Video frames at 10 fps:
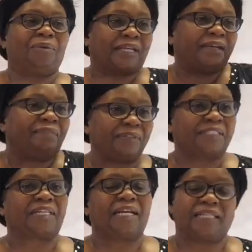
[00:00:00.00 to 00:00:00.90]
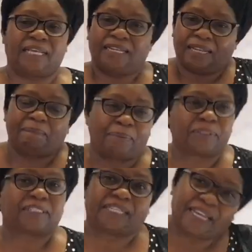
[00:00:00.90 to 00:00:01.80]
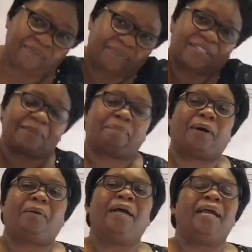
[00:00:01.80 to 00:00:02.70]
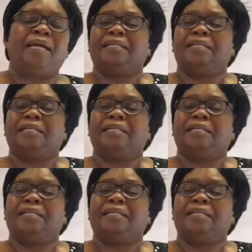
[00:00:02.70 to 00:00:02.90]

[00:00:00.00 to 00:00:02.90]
to give strength, and the boss gave the power,